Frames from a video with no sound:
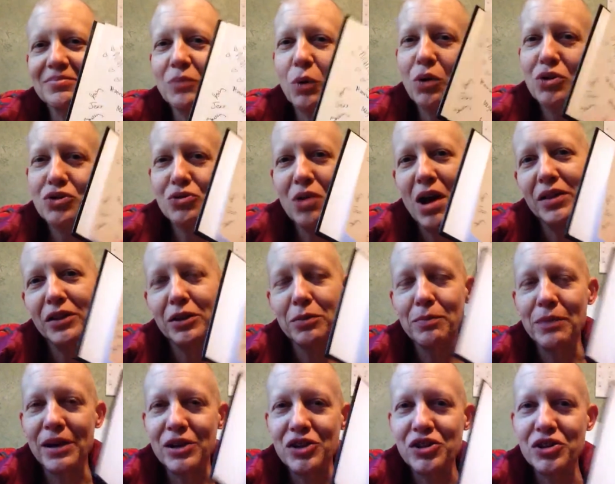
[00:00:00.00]
or draw little
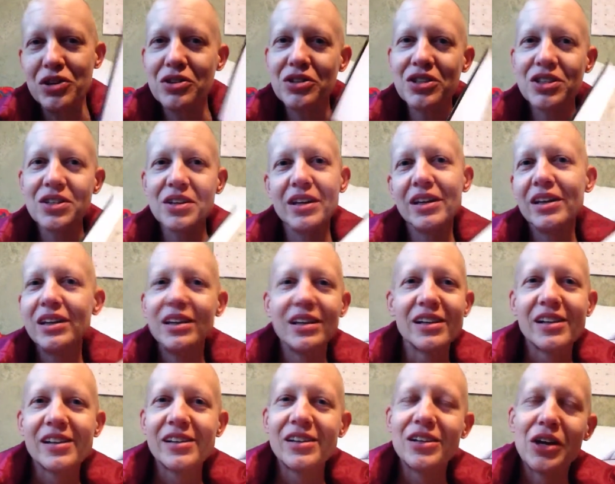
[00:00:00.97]
pictures.
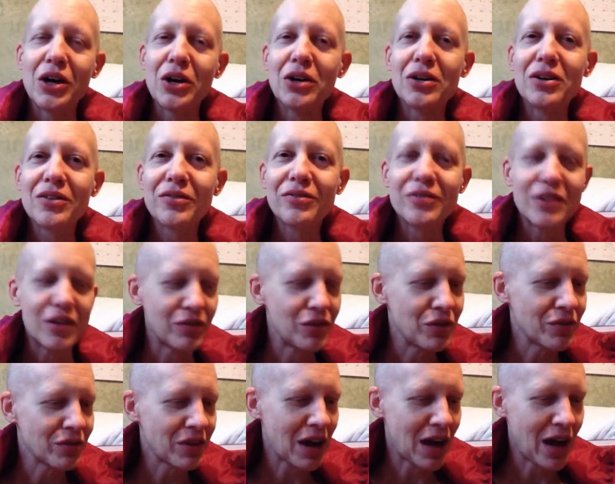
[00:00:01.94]
If
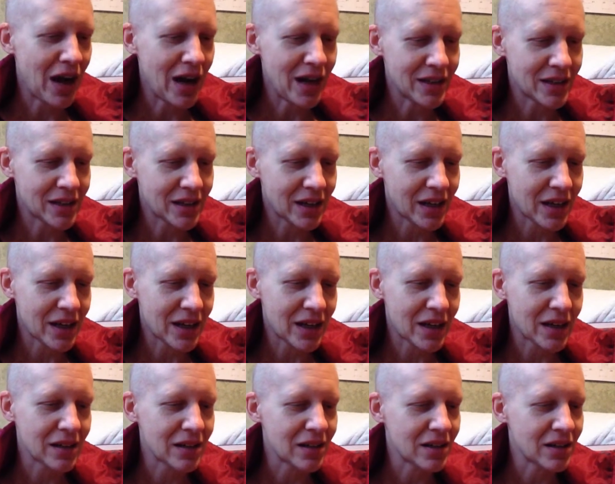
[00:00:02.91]
you've got
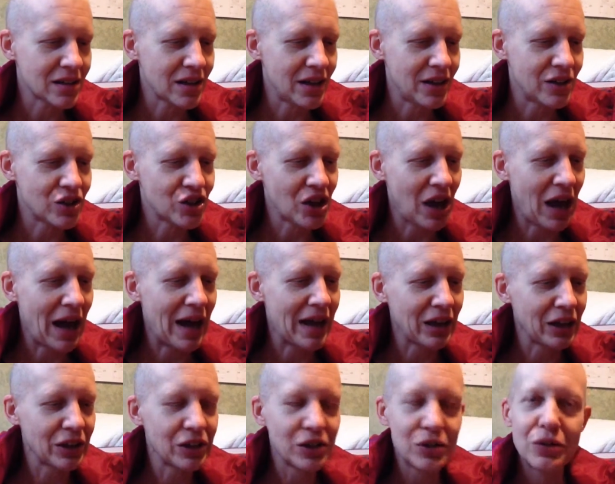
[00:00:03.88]
a
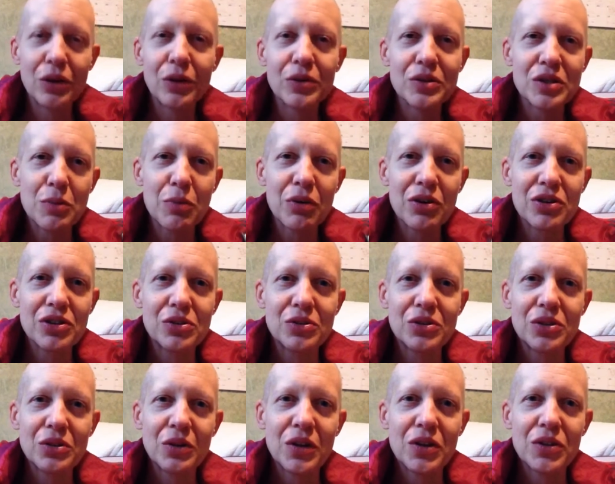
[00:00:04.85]
child who knows the person
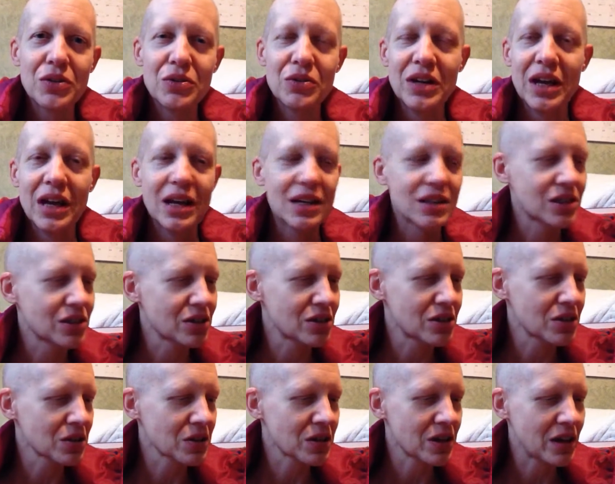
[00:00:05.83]
who's going through
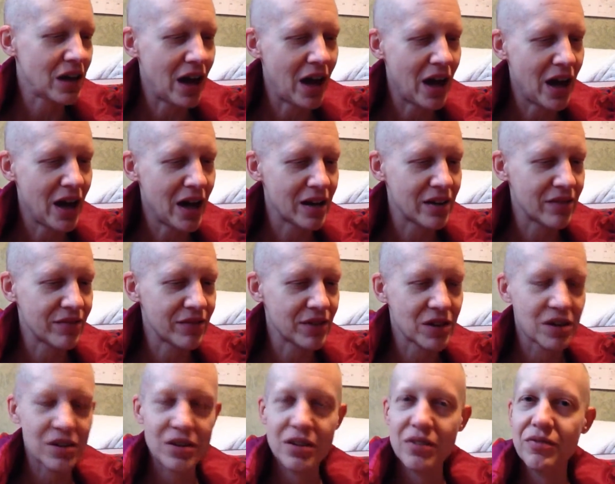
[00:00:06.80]
cancer,
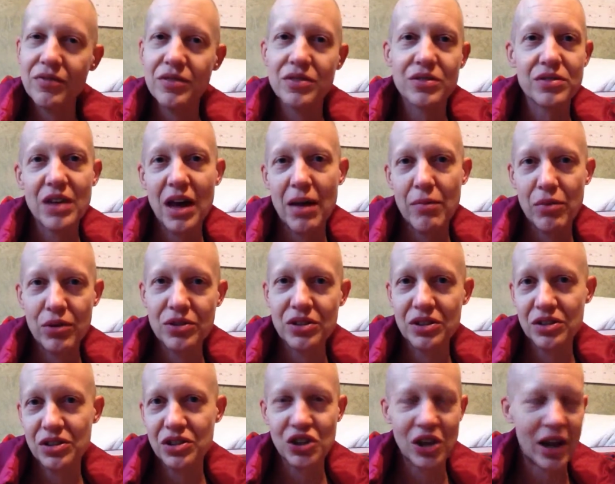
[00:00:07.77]
if that
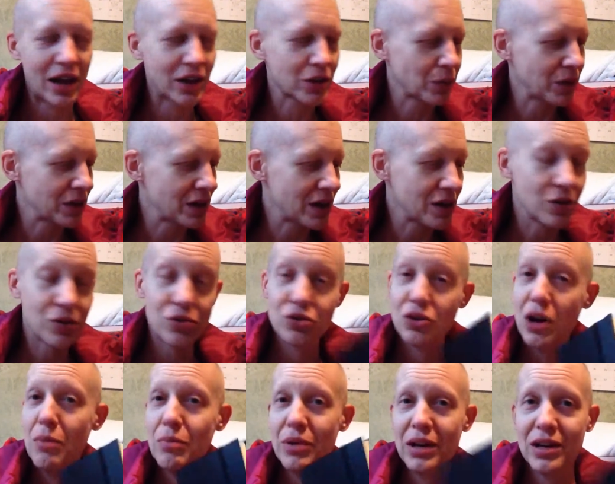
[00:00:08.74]
person's a child or whatnot, you can
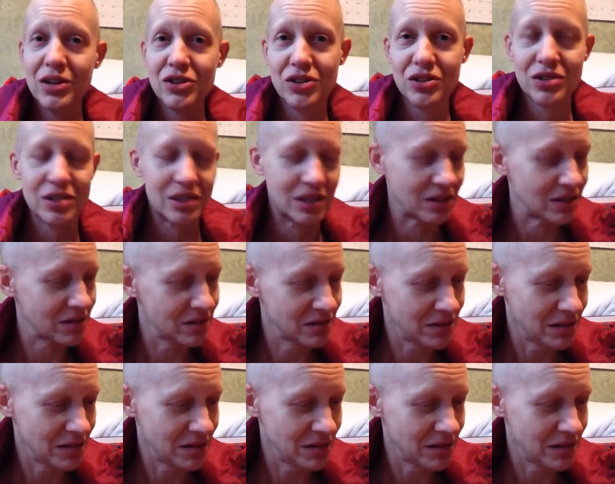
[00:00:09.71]
draw pictures and